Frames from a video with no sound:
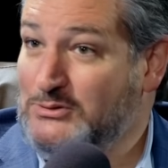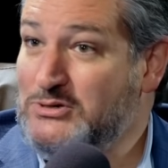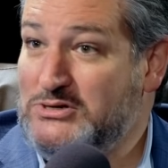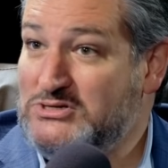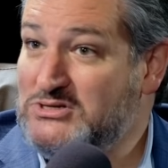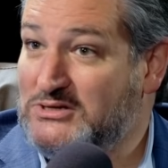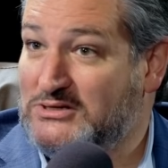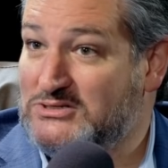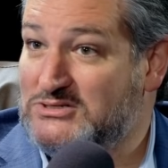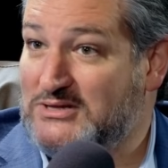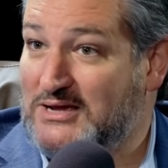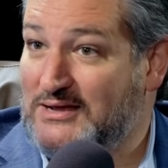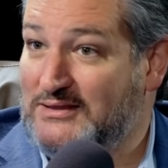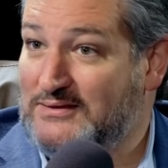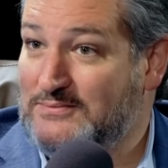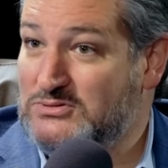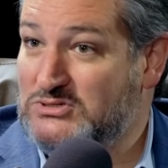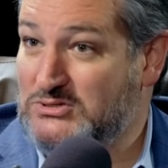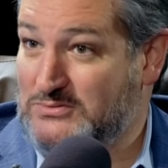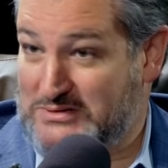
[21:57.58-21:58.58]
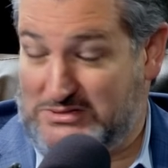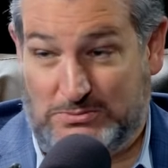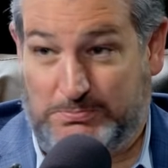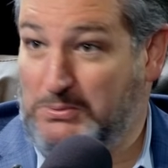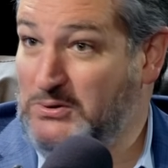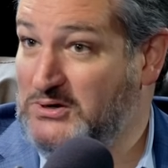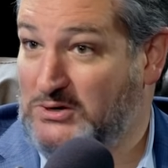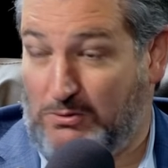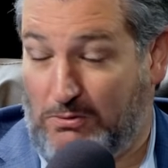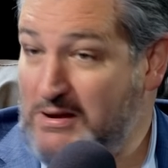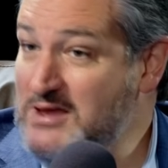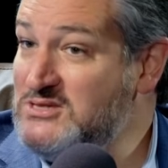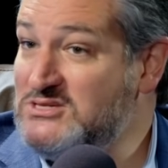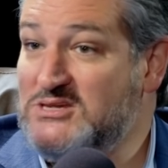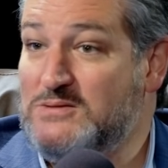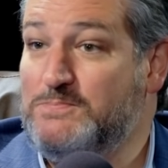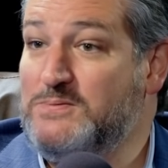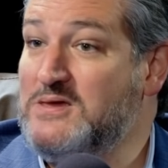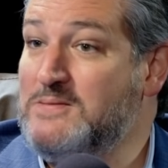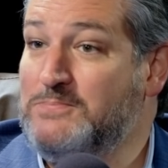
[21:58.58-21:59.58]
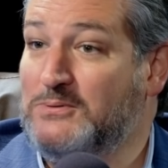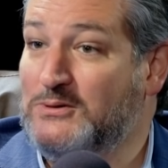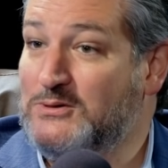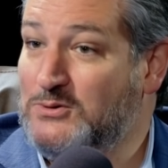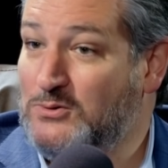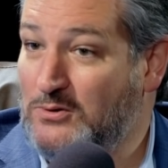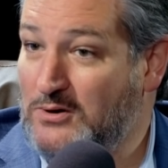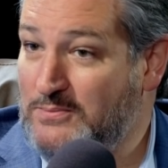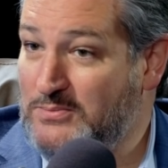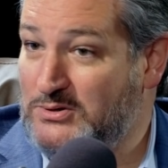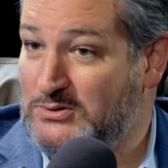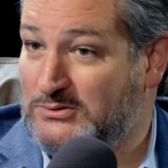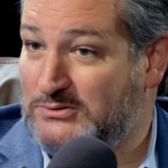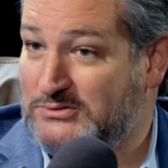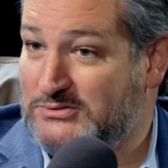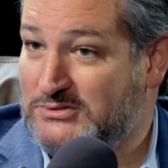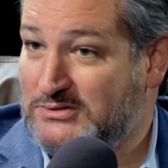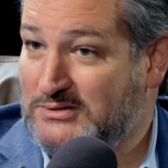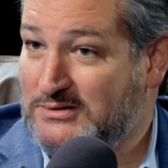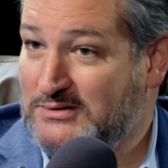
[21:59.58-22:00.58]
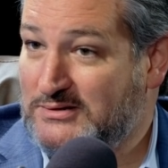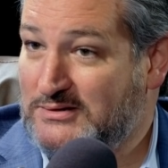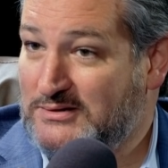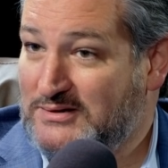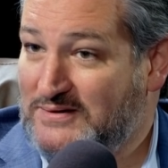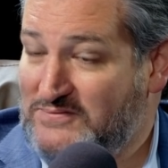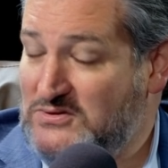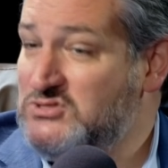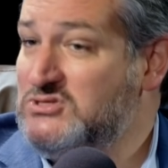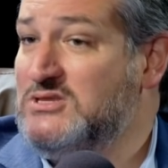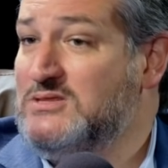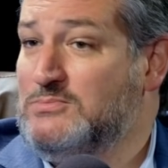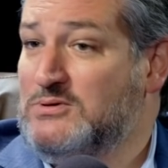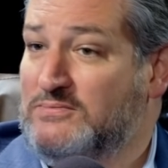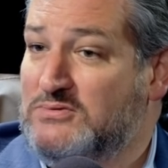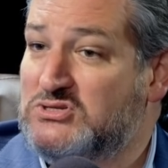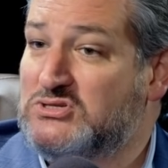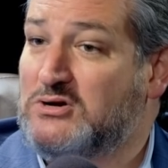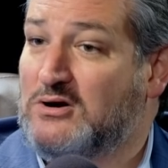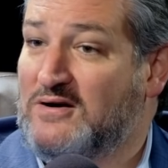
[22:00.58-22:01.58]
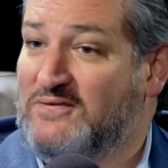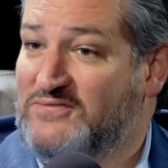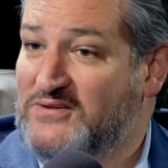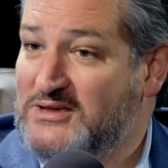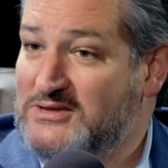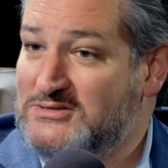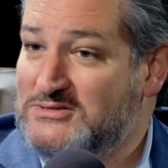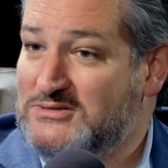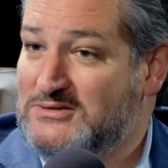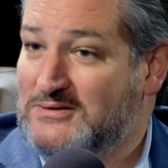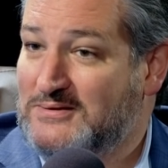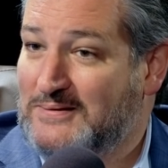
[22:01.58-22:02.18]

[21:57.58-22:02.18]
the lunatic asylums. So he put crazy people and criminals. You see the movie Scarface?